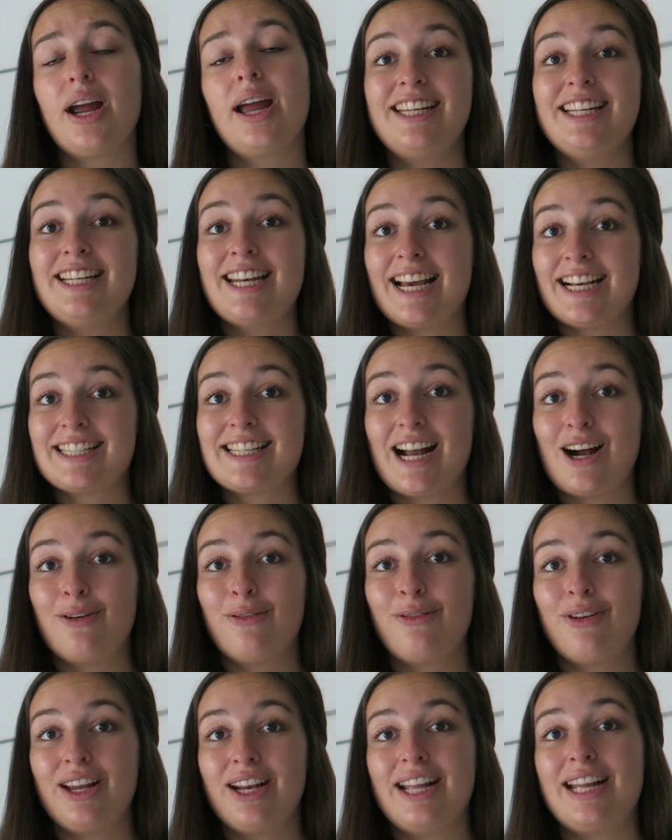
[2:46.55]
The next
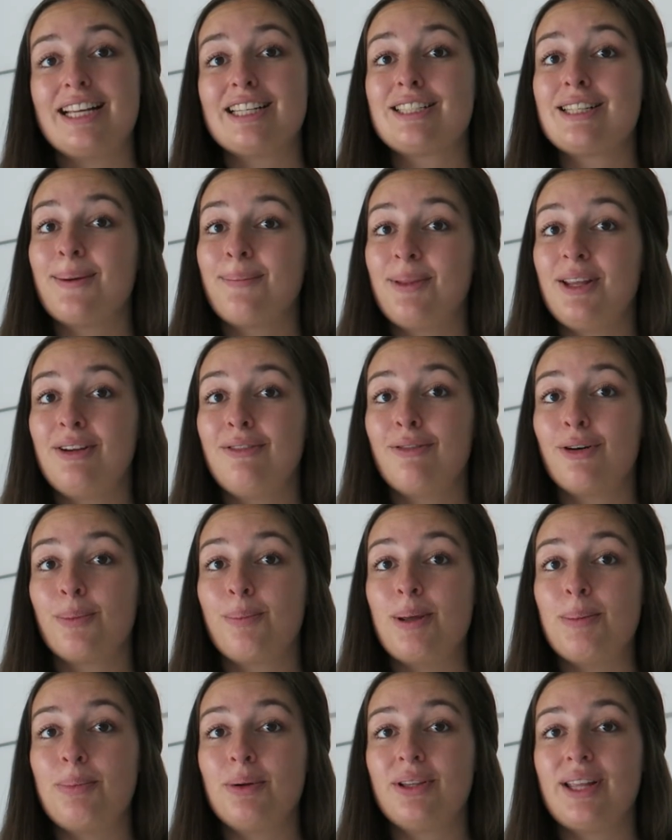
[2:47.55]
outfit is something for
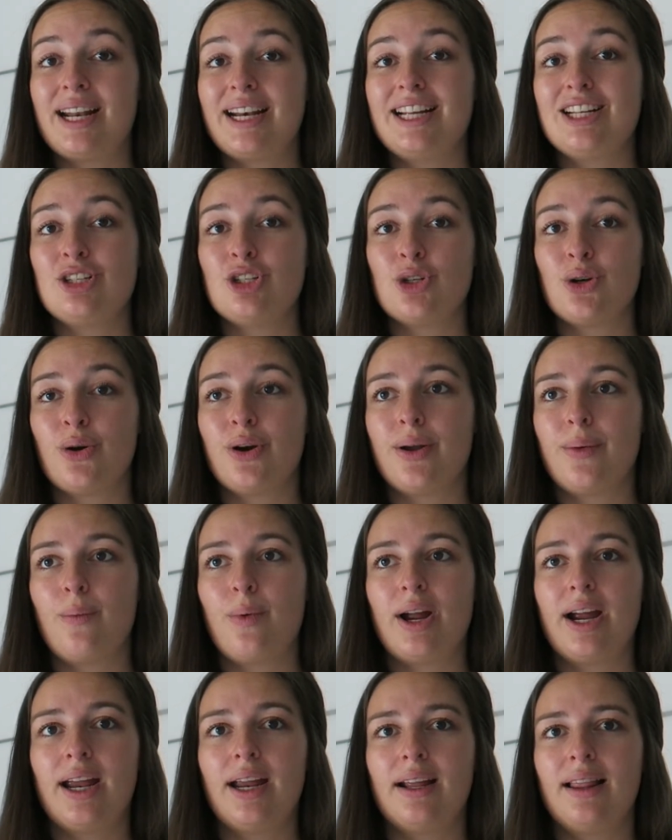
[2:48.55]
people that enjoy
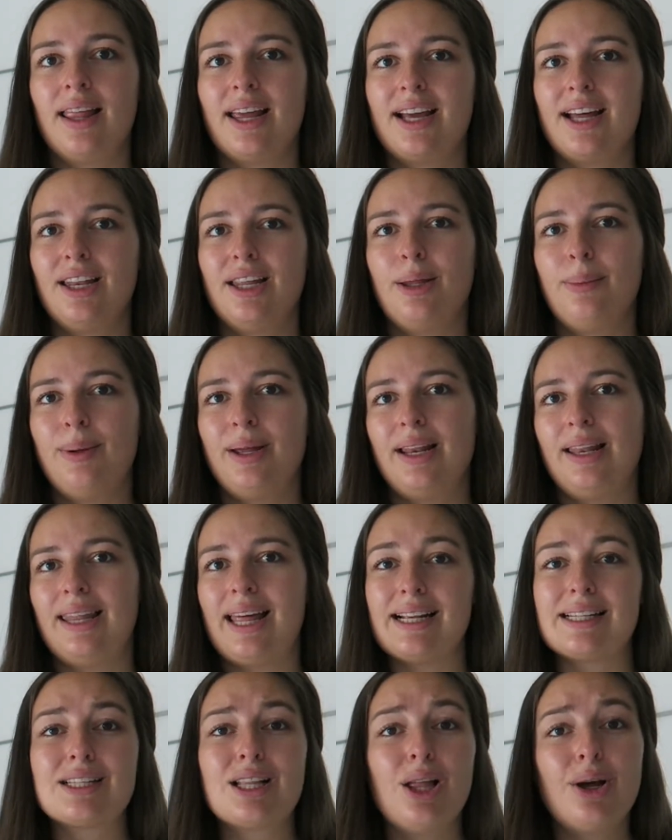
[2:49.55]
wearing like a little bit
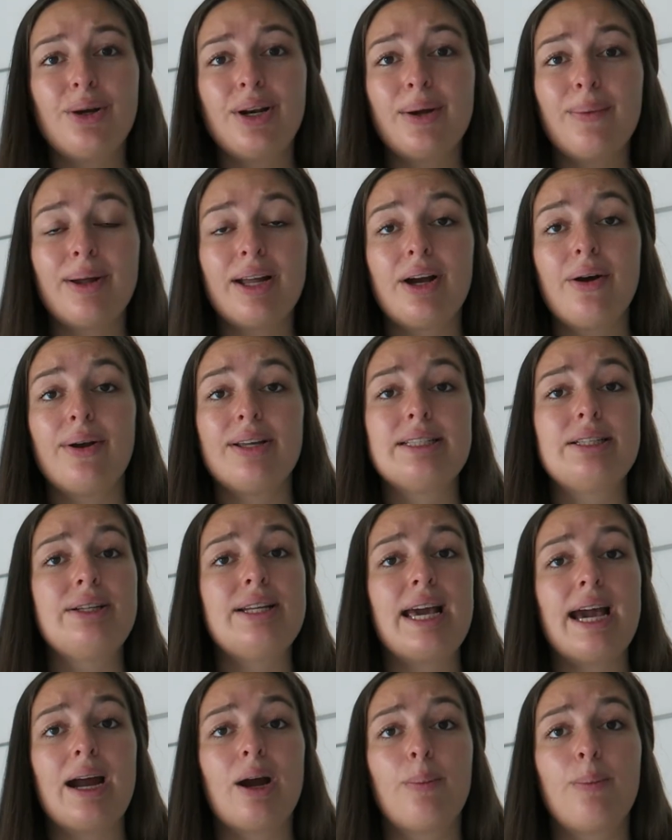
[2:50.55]
less clothing when going to
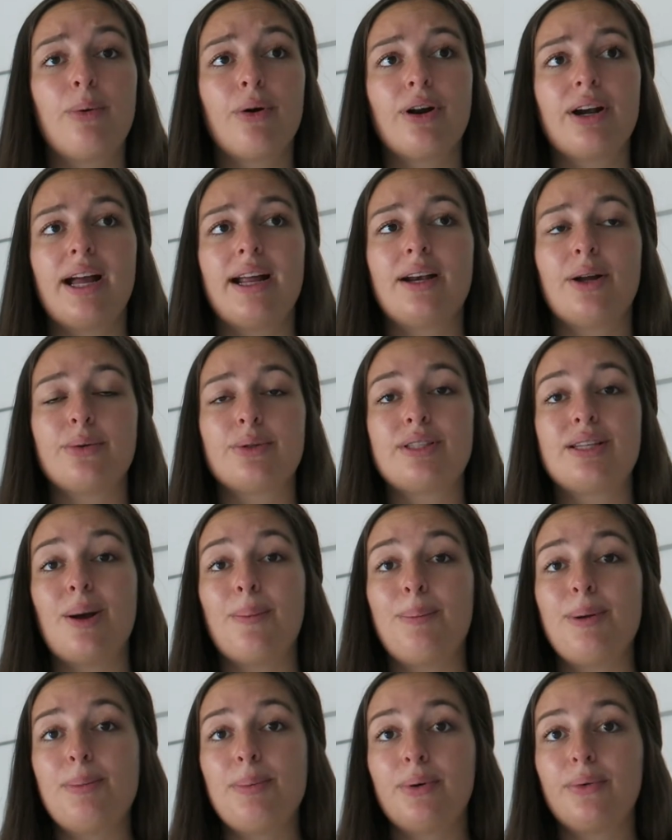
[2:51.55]
the airport. I know
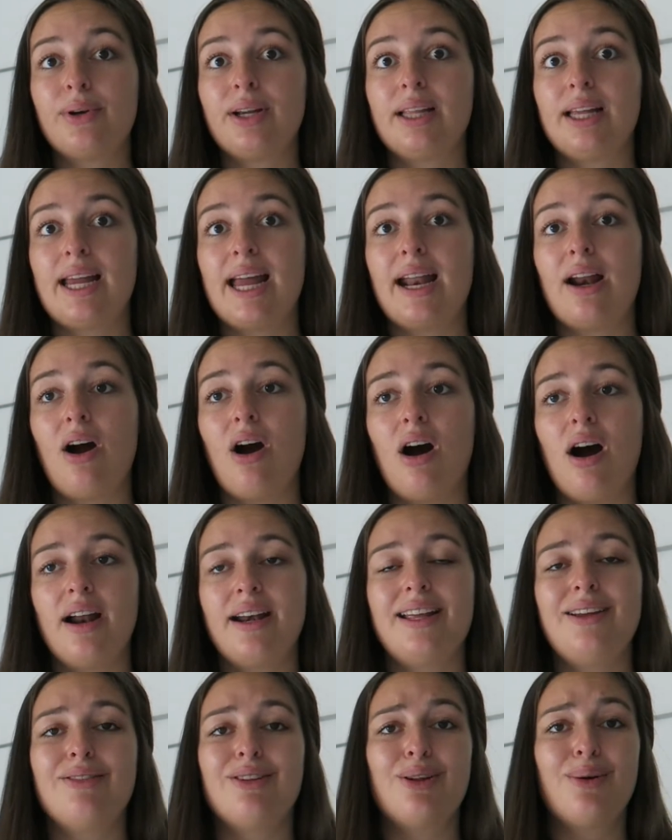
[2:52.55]
some people really get
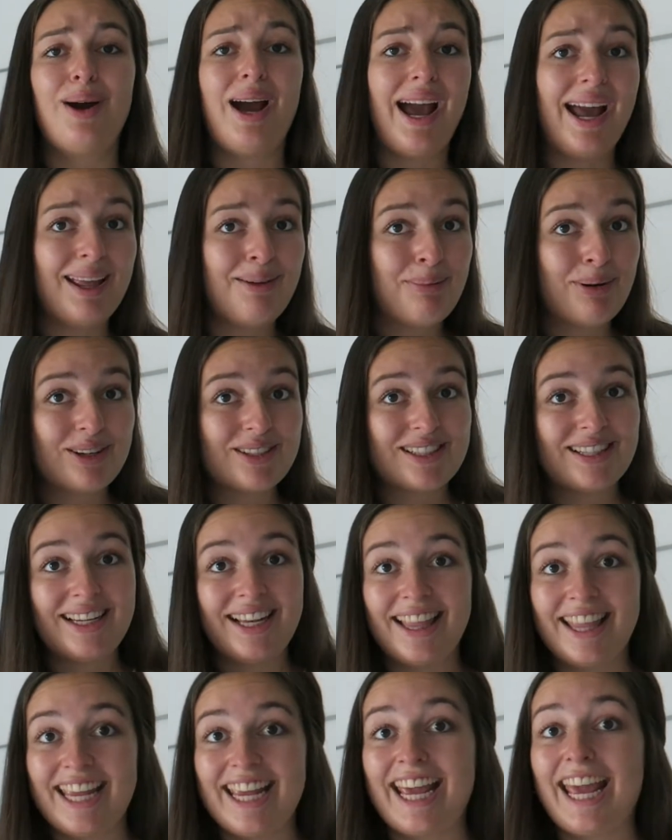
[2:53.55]
hot, even though I
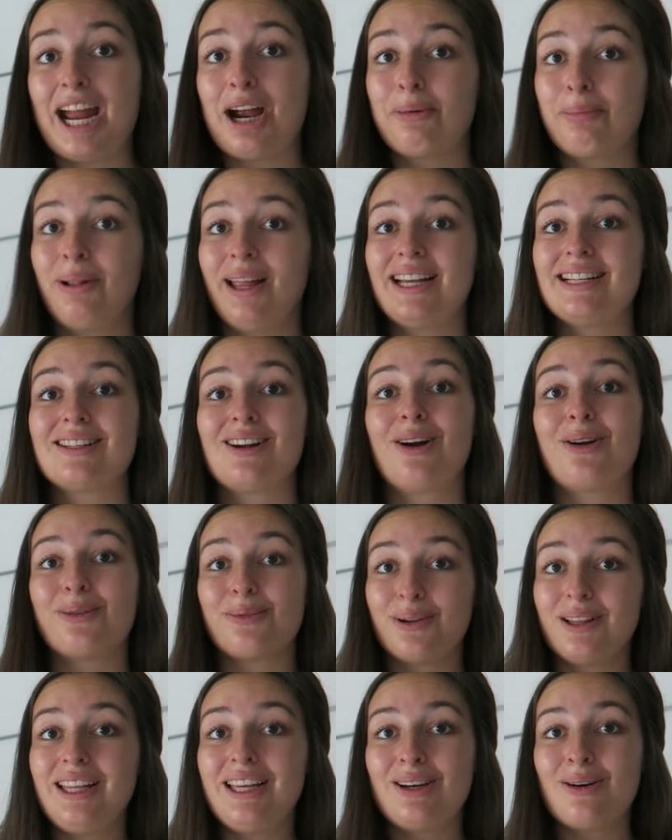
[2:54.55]
personally think airplanes are
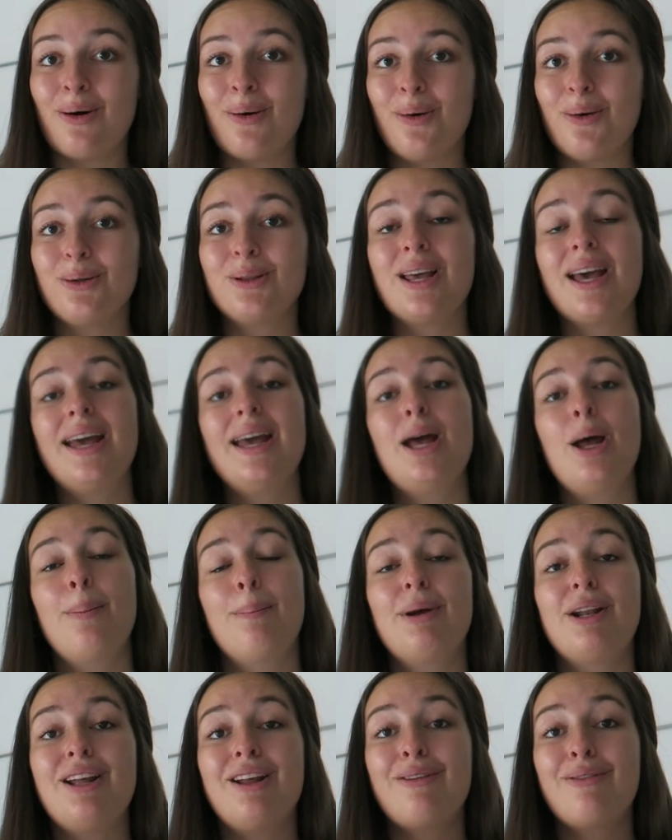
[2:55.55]
really cold,
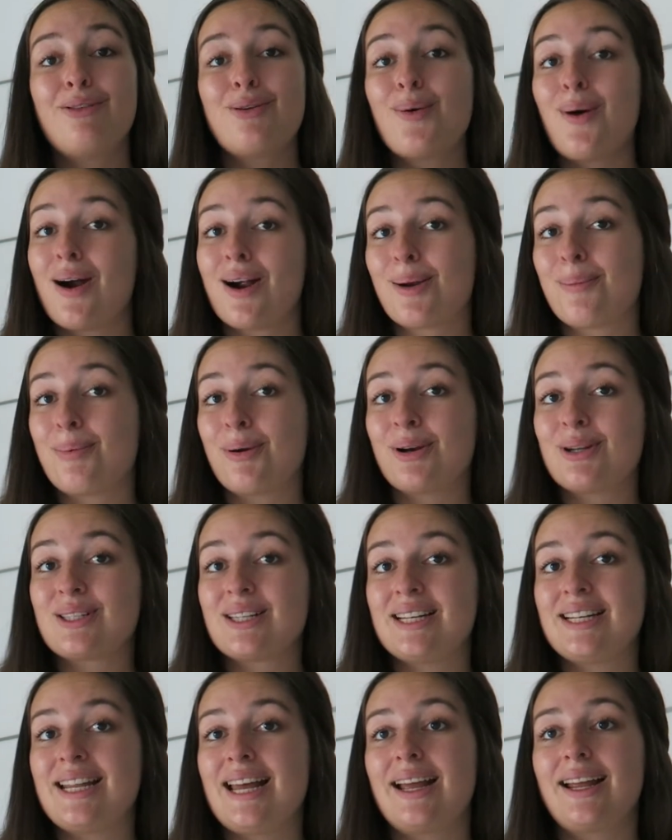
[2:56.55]
but if you are a
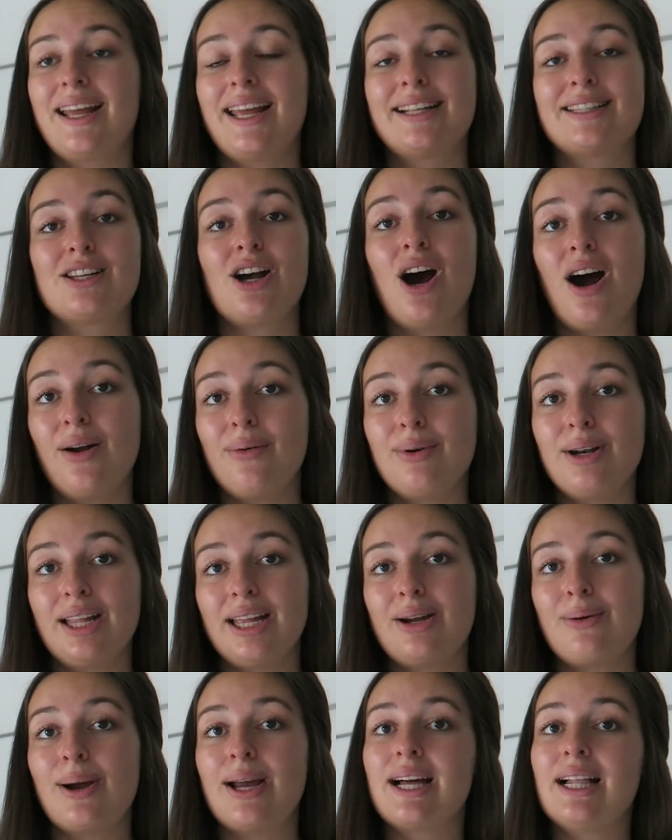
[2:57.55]
person that gets hot
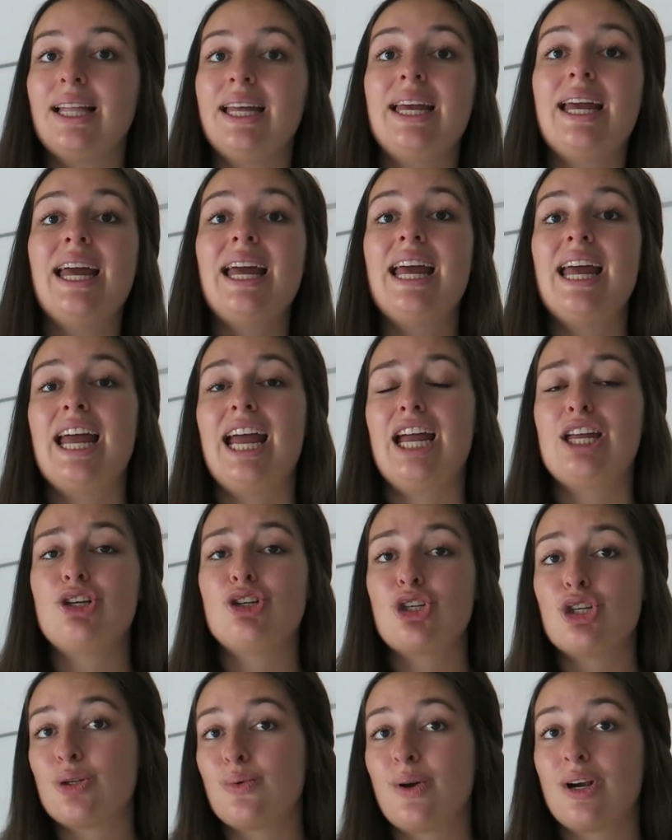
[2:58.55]
really quickly and you
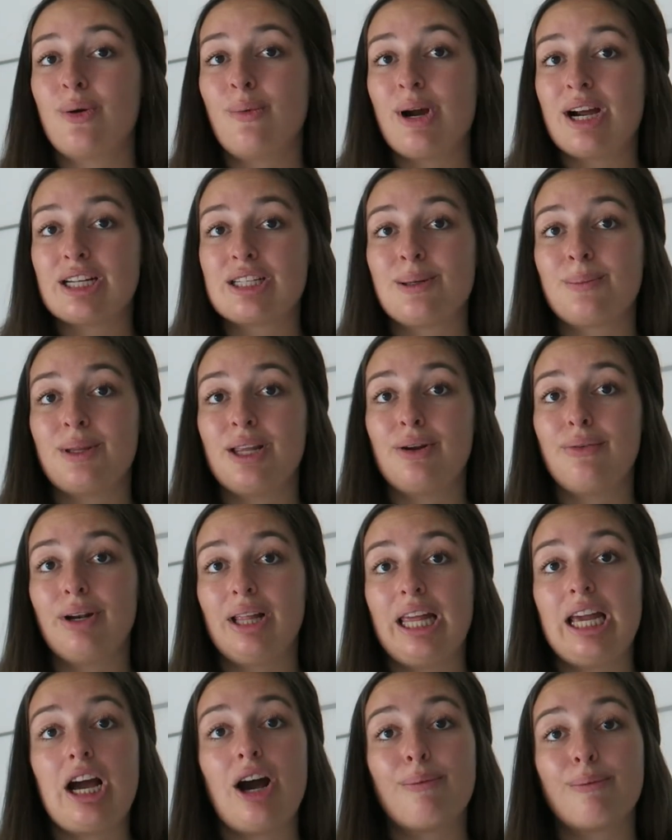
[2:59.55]
just want to wear something
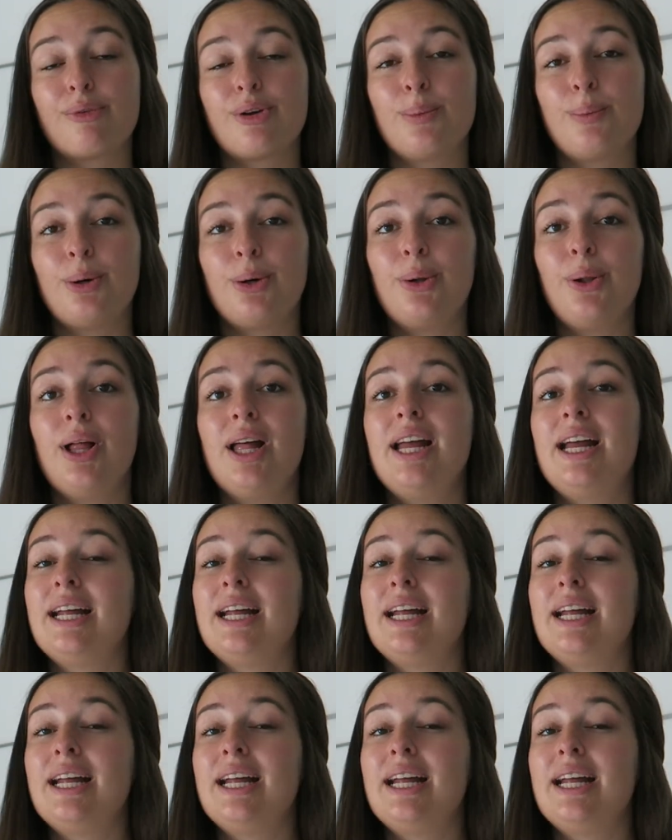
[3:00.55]
really comfortable,